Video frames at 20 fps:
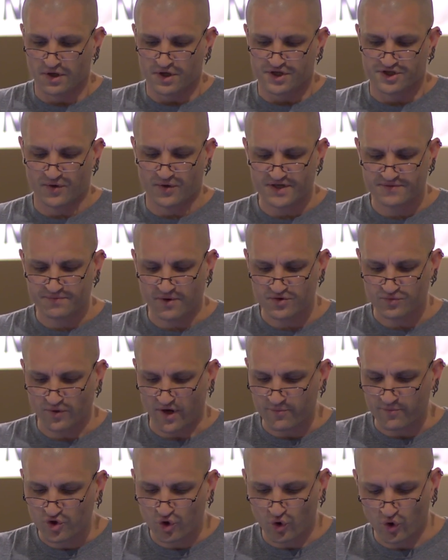So I suppose what
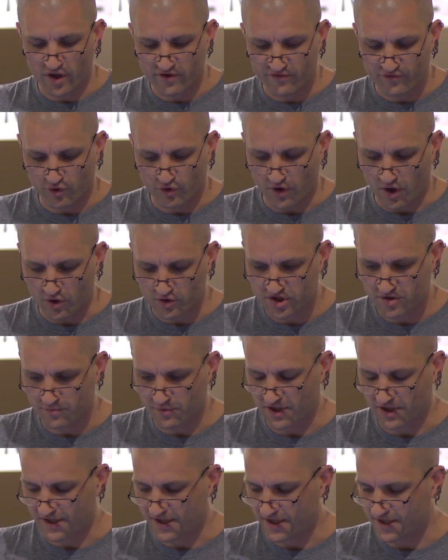I'm calling for
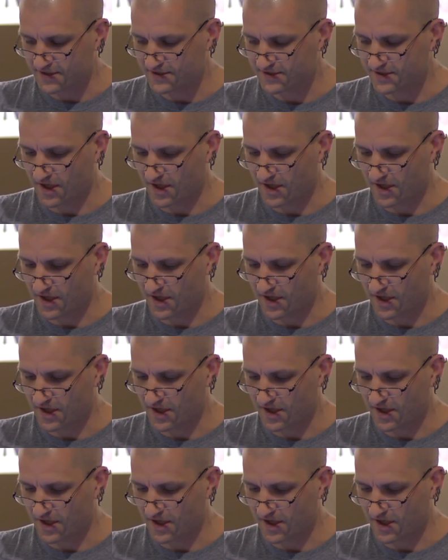ultimately is